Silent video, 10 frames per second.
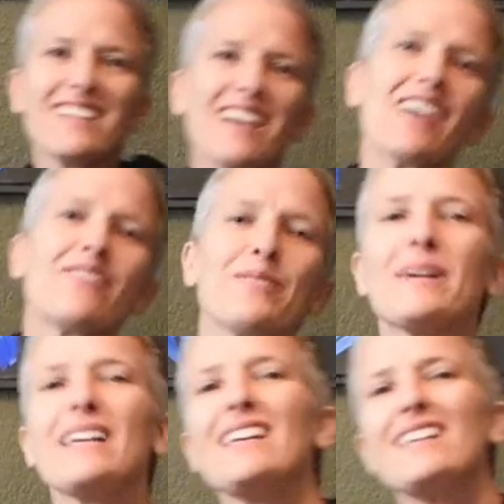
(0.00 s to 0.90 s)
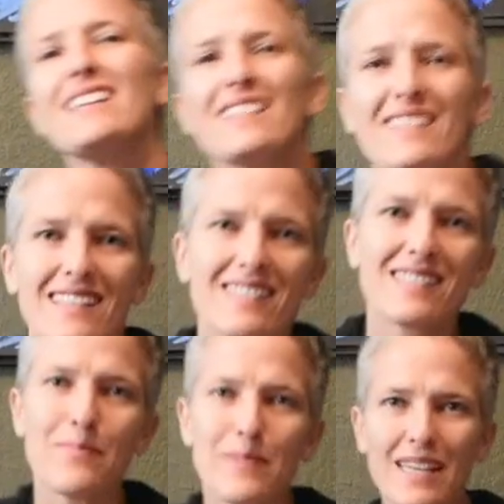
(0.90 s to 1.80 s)
Hi everybody,
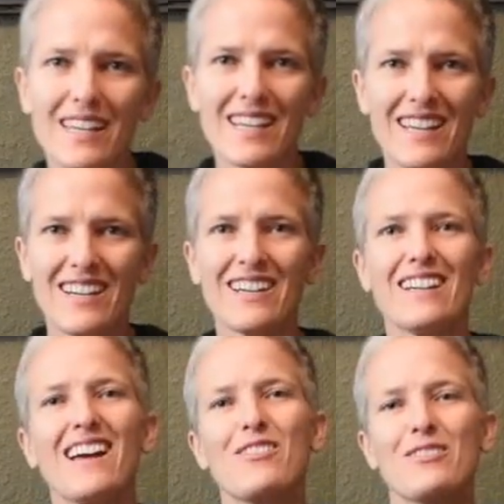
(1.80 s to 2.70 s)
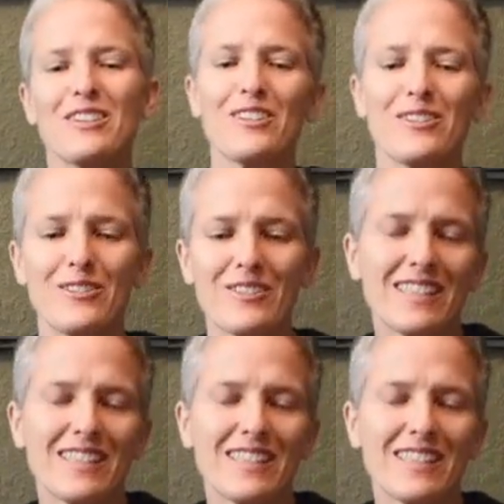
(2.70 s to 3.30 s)
Senpai Kitty here. How are you?